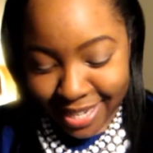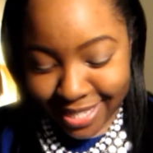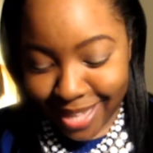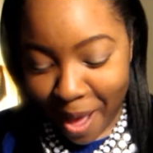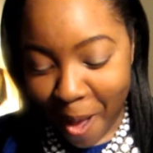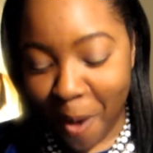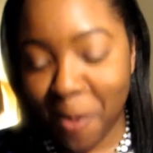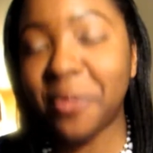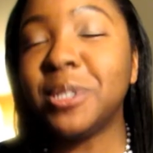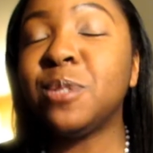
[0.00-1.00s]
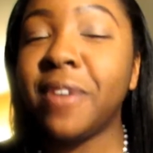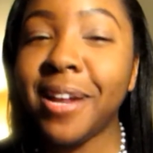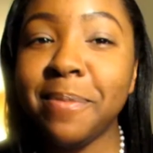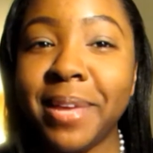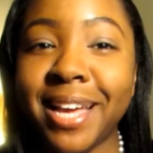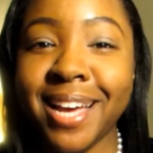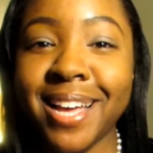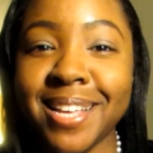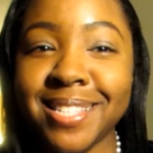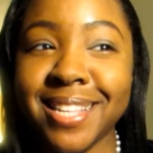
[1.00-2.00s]
So it was funny
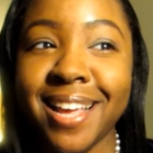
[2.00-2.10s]
because